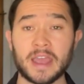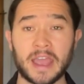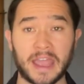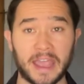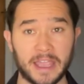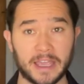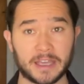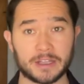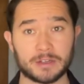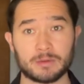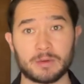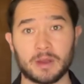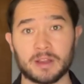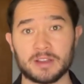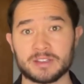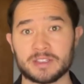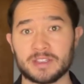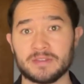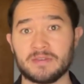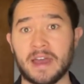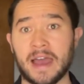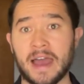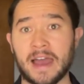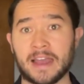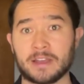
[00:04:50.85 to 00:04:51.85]
and
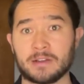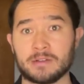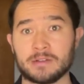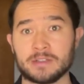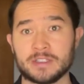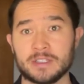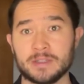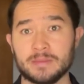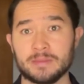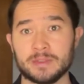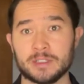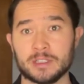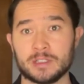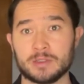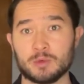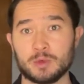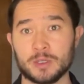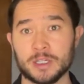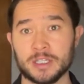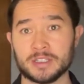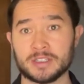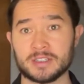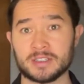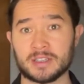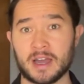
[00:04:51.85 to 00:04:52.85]
relative accuracy
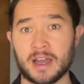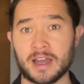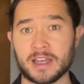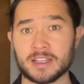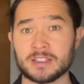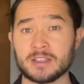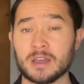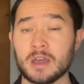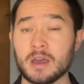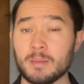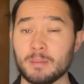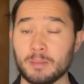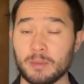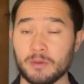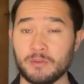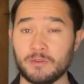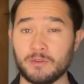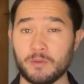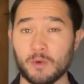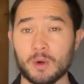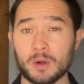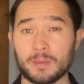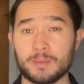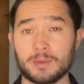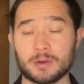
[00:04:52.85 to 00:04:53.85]
between sides
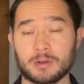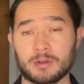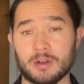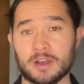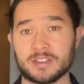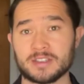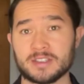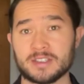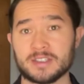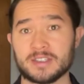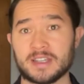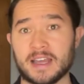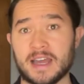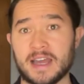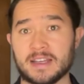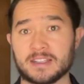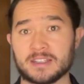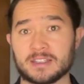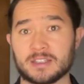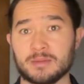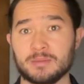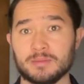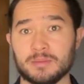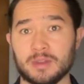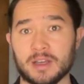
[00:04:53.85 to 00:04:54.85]
before progressing task
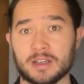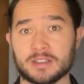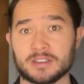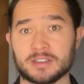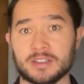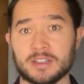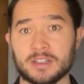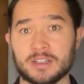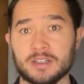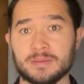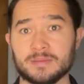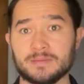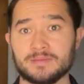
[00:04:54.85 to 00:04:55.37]
complexity.